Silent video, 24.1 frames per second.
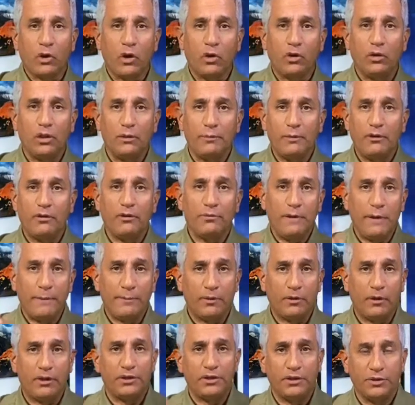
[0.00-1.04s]
Only be with
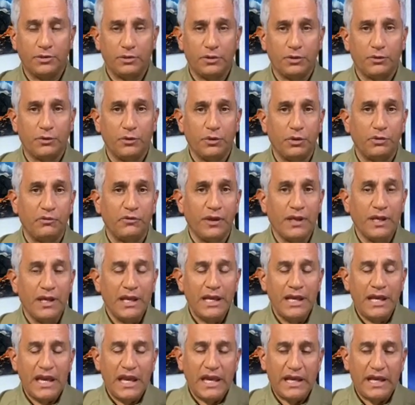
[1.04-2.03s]
people under your own roof.